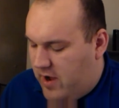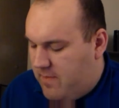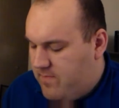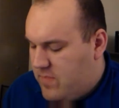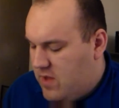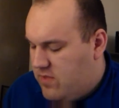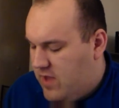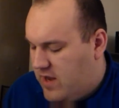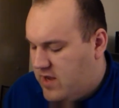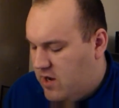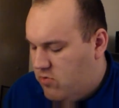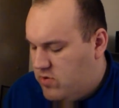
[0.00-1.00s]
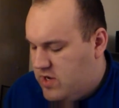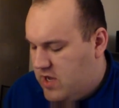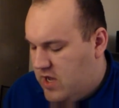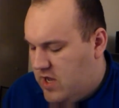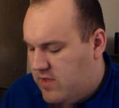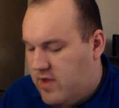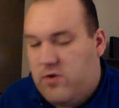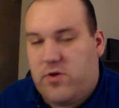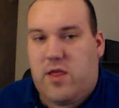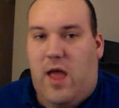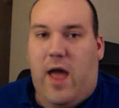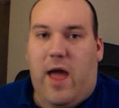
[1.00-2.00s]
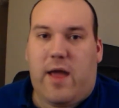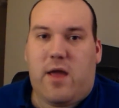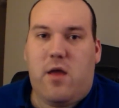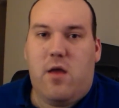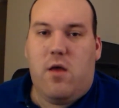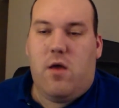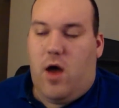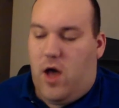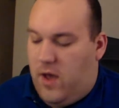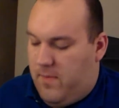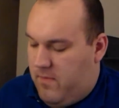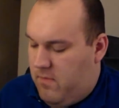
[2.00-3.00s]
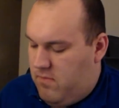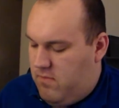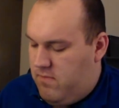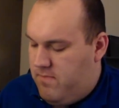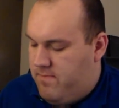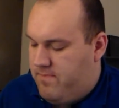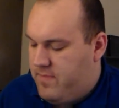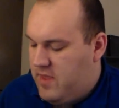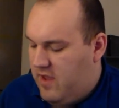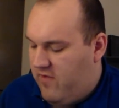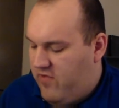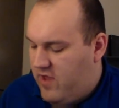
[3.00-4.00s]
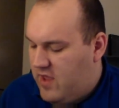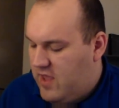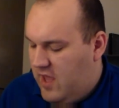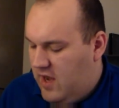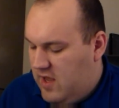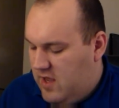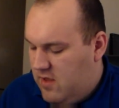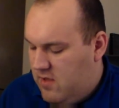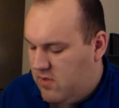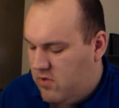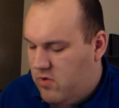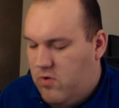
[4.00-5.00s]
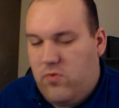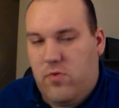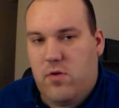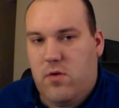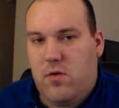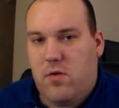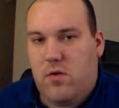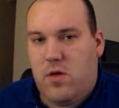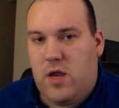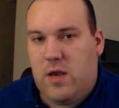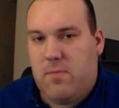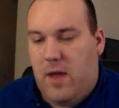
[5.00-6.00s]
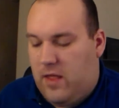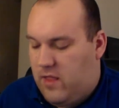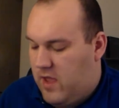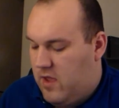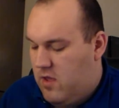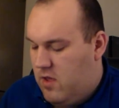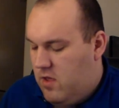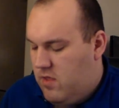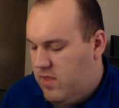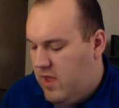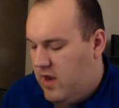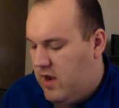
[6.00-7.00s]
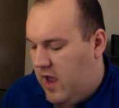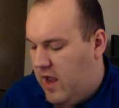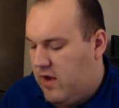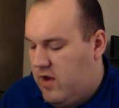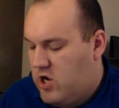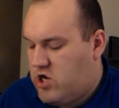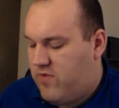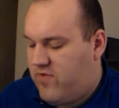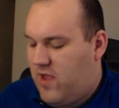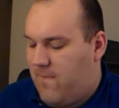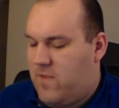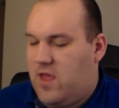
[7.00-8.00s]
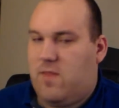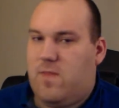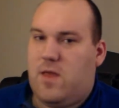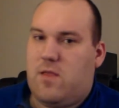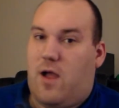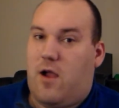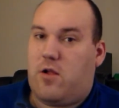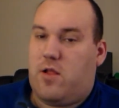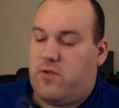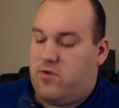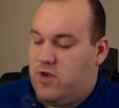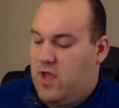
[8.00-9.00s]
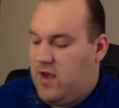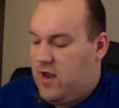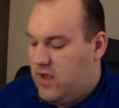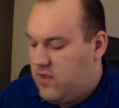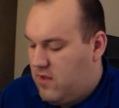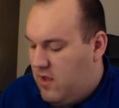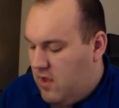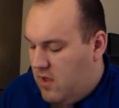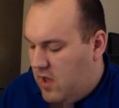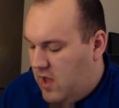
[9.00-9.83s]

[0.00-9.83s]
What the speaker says: Okay, they don't attack. If they get into melee, then at initiative step 10, the entire cluster detonates.